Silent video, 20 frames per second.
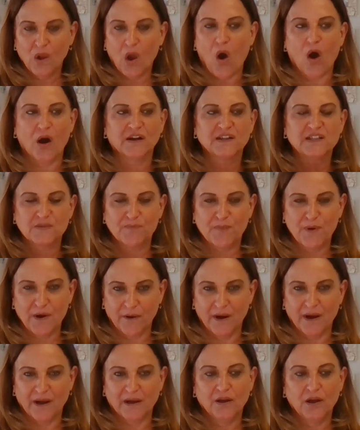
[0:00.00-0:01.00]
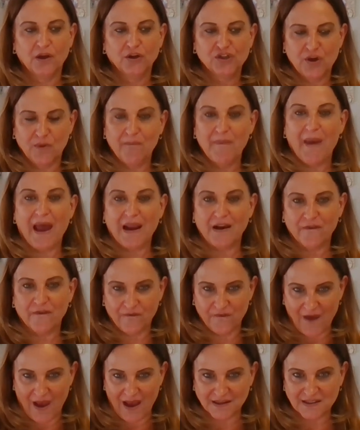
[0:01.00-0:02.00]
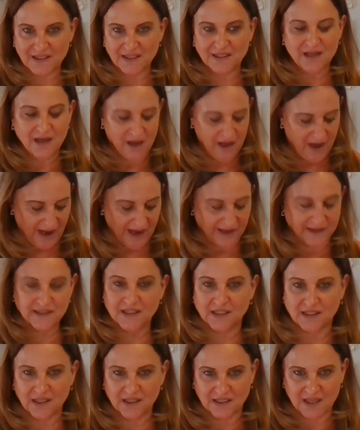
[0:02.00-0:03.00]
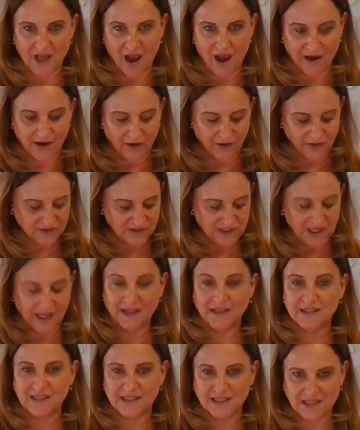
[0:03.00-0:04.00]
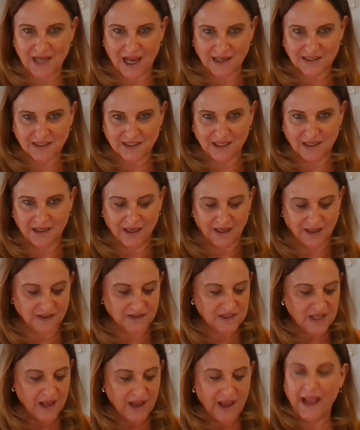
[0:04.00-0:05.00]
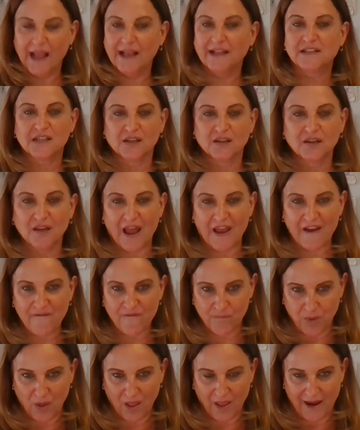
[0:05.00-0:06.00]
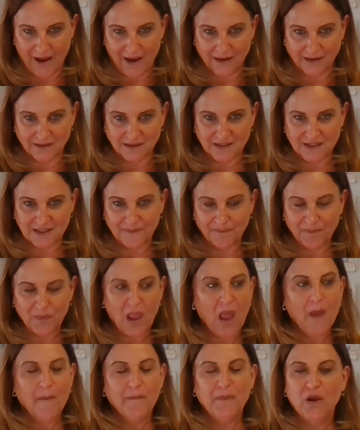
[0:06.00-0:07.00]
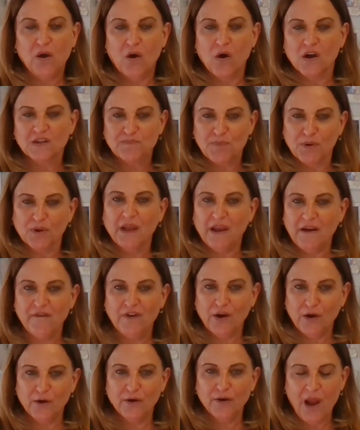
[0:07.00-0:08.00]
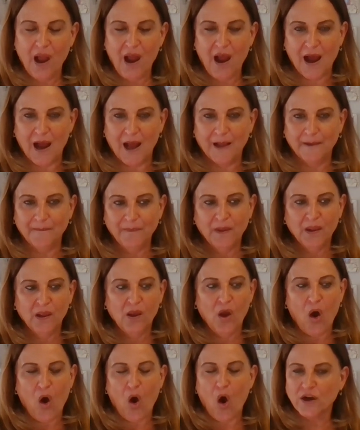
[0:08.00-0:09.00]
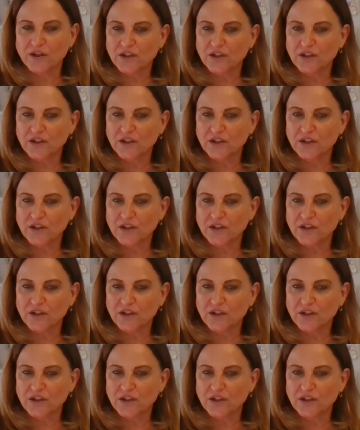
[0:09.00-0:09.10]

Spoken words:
our spirit to manifest its desires, its destinies, its life plans. Because believe it or not, our